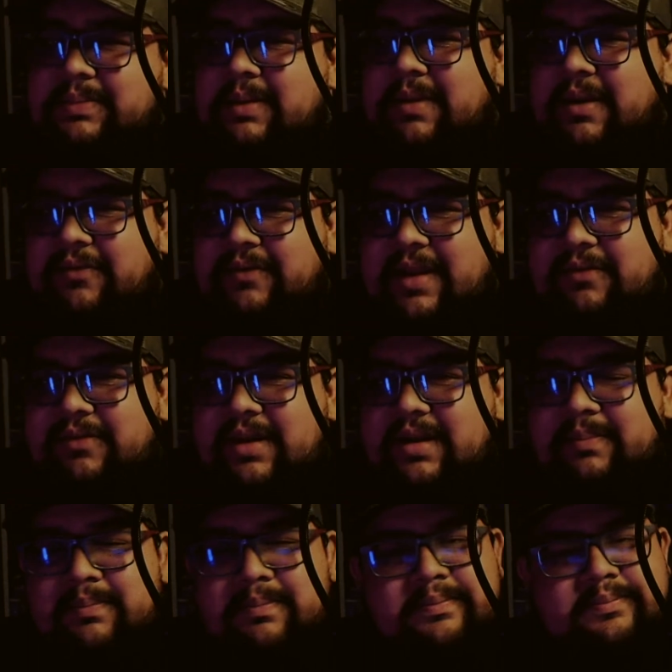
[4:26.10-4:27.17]
my favorite,
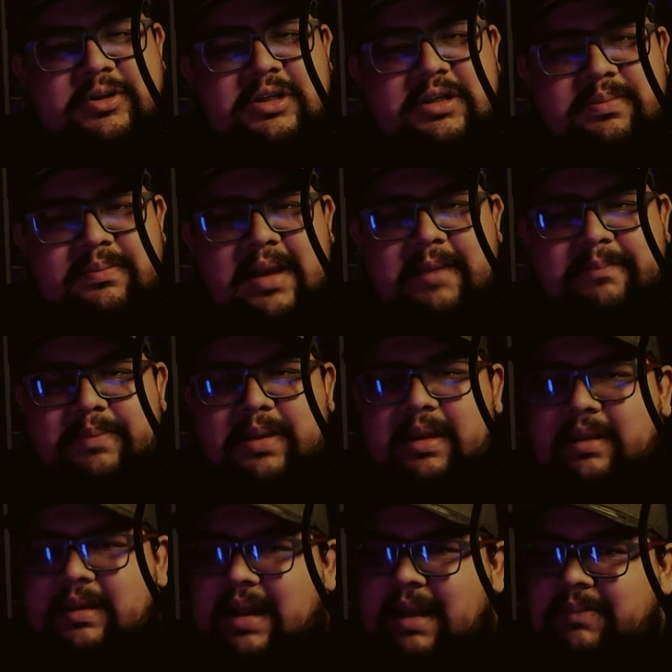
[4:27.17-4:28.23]
just might be.
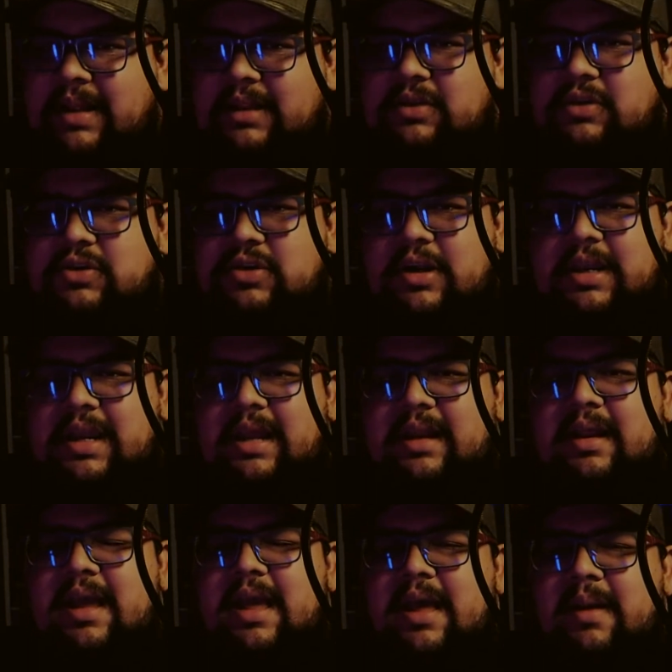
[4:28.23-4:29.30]
I'm not too sure yet,
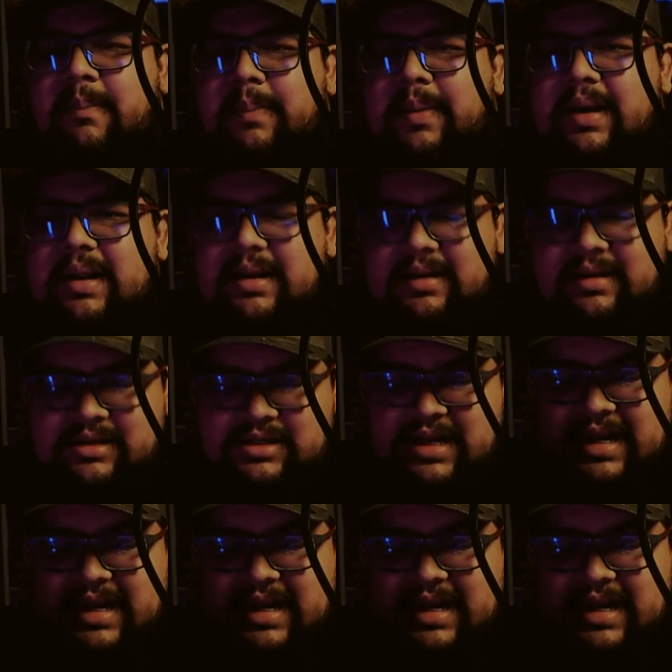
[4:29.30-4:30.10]
but check